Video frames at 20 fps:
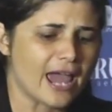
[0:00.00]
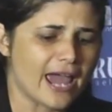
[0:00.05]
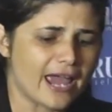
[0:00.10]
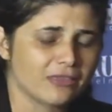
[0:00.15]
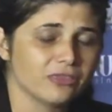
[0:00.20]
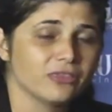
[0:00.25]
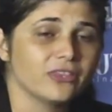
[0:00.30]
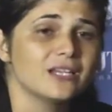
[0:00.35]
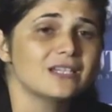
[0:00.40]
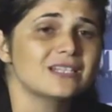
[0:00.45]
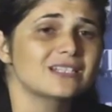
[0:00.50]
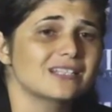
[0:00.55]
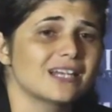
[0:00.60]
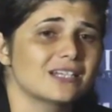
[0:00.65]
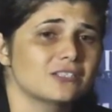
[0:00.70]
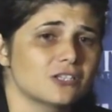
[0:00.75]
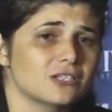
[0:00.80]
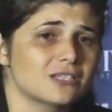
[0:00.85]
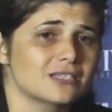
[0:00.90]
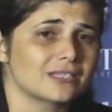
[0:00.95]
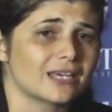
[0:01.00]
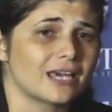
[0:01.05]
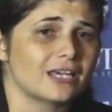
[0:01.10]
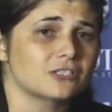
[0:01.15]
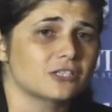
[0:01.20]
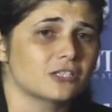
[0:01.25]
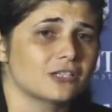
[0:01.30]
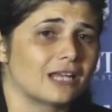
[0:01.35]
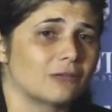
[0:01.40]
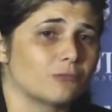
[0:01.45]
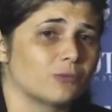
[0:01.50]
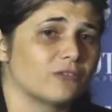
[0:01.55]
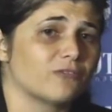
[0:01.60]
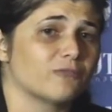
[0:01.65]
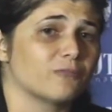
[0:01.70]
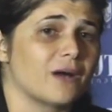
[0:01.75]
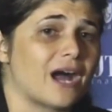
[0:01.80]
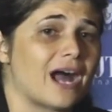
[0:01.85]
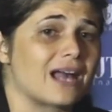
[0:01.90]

And this legislation that we've